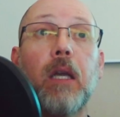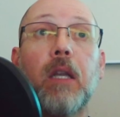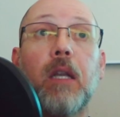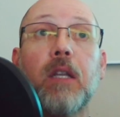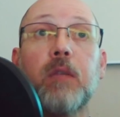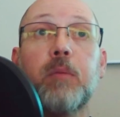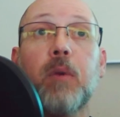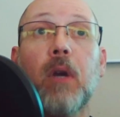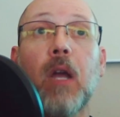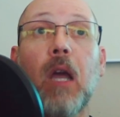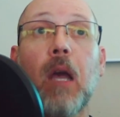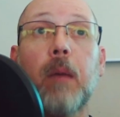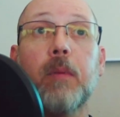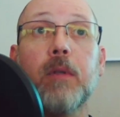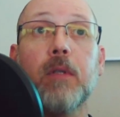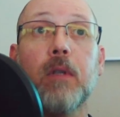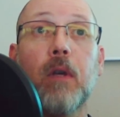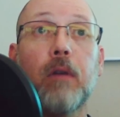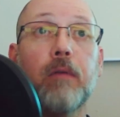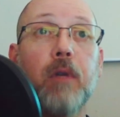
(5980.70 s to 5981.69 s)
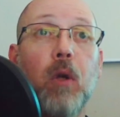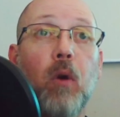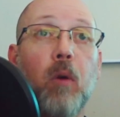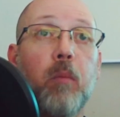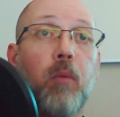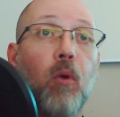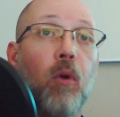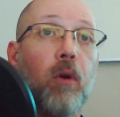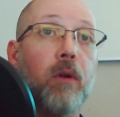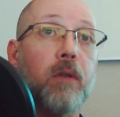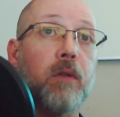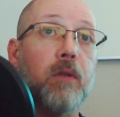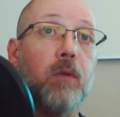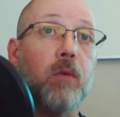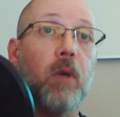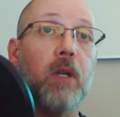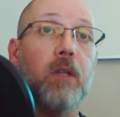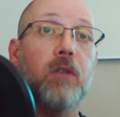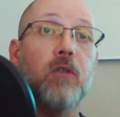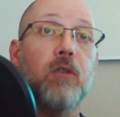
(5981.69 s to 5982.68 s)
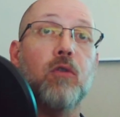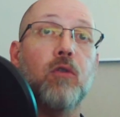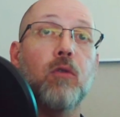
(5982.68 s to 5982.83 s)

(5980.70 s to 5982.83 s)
it is perhaps of no importance what its